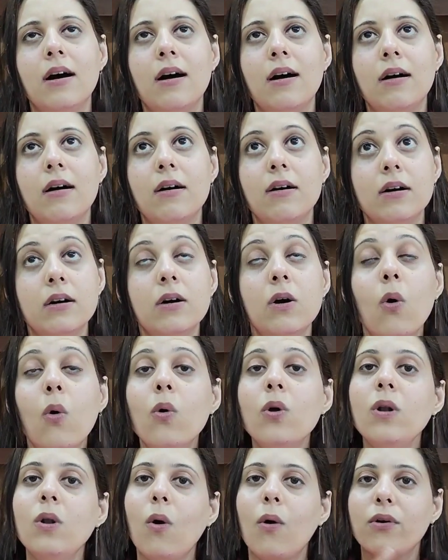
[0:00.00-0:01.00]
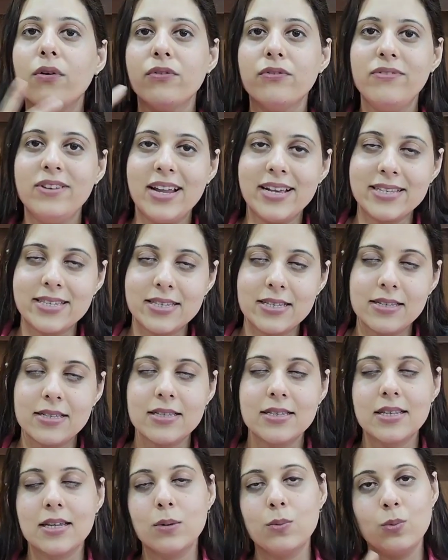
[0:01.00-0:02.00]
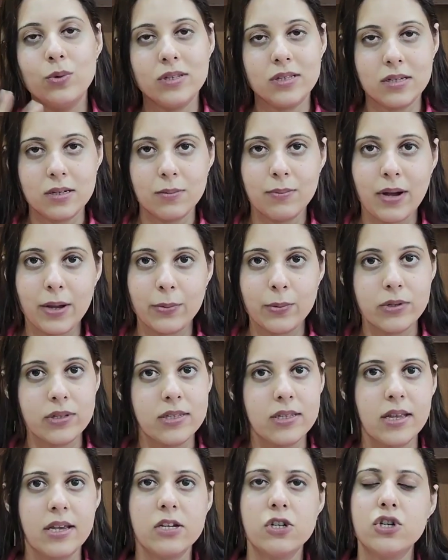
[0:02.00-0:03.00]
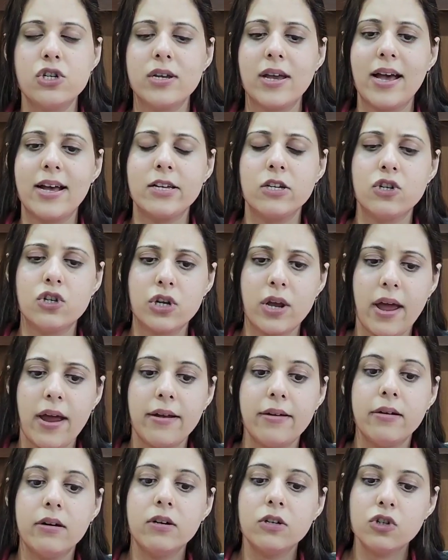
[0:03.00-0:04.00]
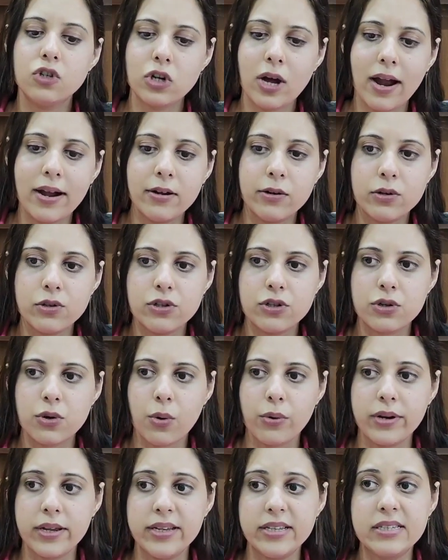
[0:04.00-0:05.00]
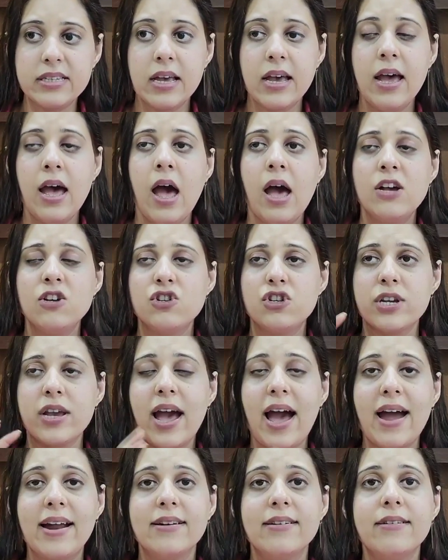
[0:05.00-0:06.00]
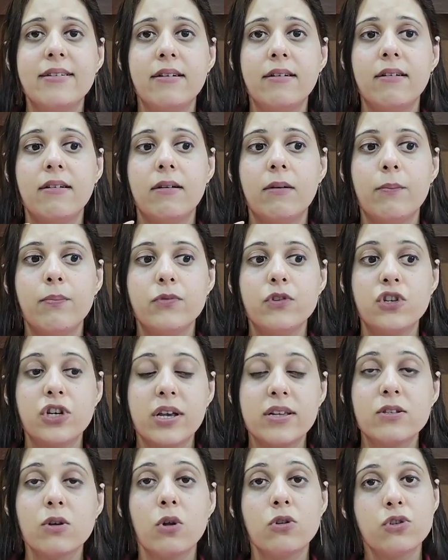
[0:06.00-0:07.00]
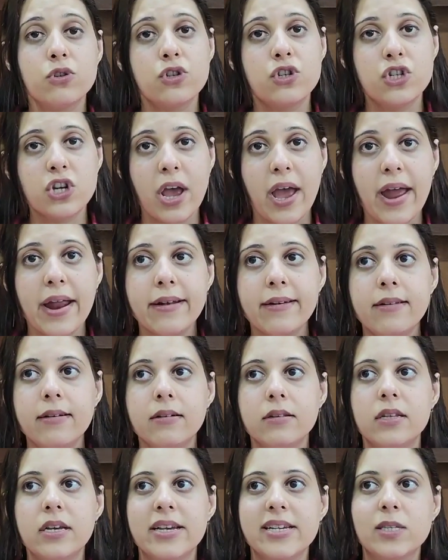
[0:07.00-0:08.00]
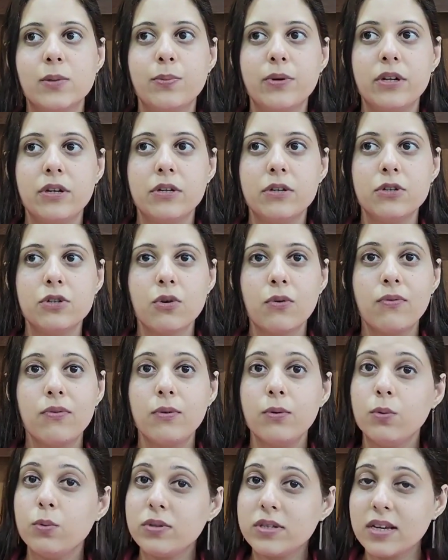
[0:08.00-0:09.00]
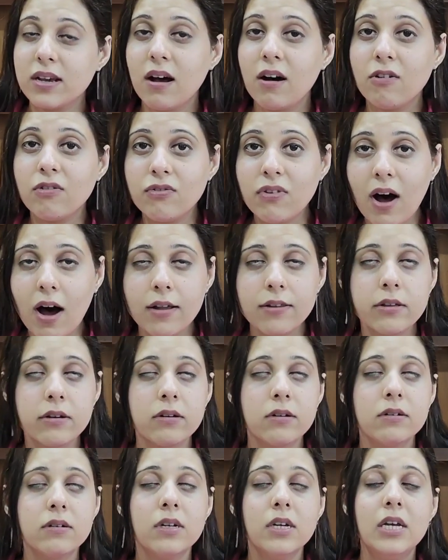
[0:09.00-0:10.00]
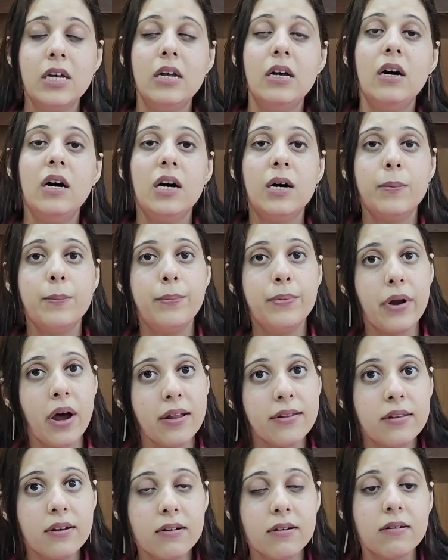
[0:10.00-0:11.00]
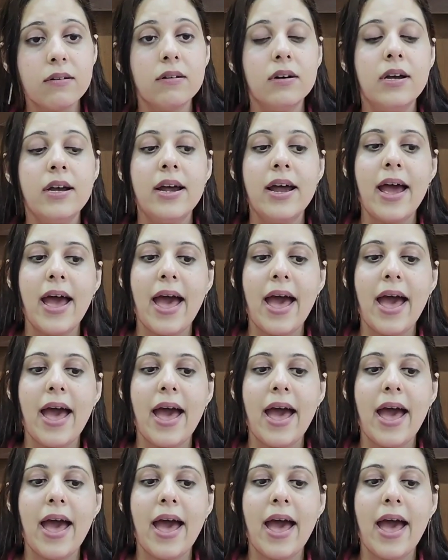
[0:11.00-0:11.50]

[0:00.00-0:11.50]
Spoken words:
a whole lot of lessons and wisdom, I would say. She has shared her childhood stories. She has also shared the experience of losing her father, her brother,